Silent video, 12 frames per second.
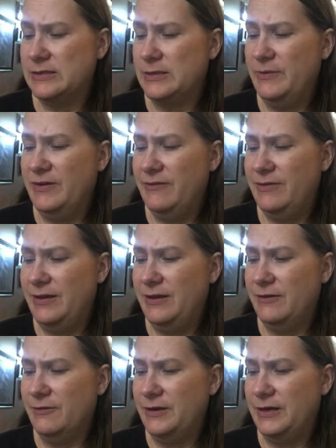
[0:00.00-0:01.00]
Some of the
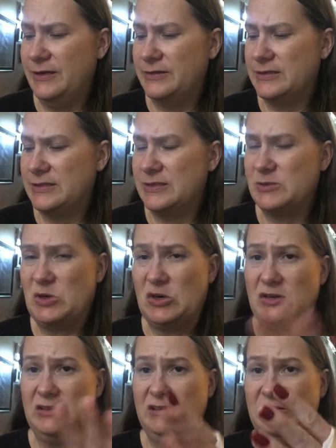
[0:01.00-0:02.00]
ingredients
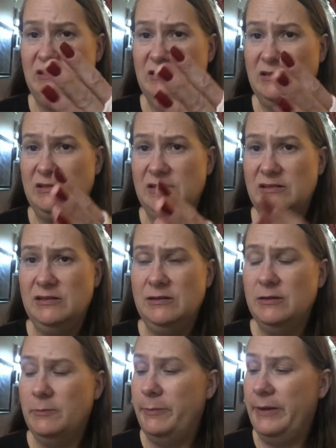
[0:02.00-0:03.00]
are a little, uh,
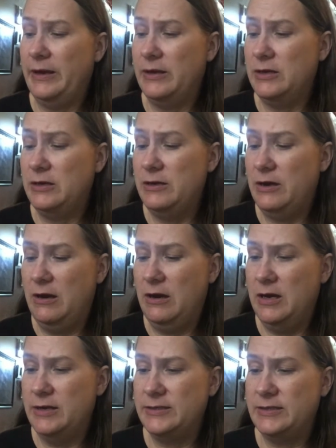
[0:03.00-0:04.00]
but
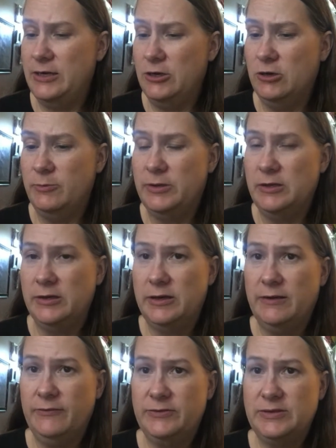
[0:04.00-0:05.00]
not terrible
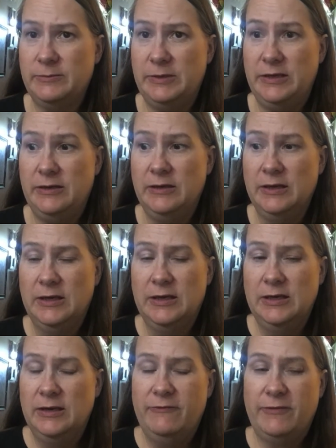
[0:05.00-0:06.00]
enough to me
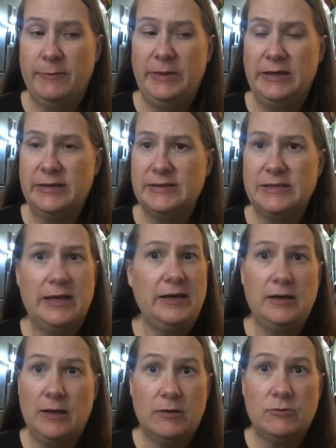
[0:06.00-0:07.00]
for me to say,
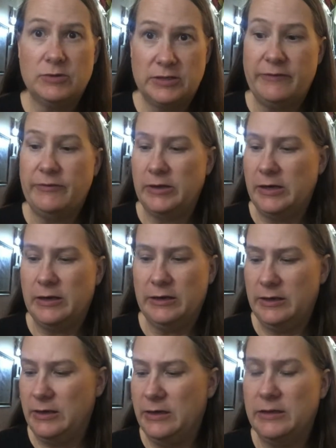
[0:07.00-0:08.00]
no, we're definitely not
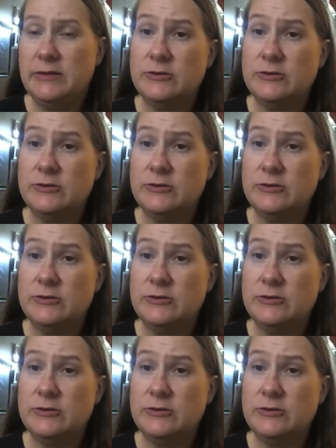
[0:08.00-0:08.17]
getting it.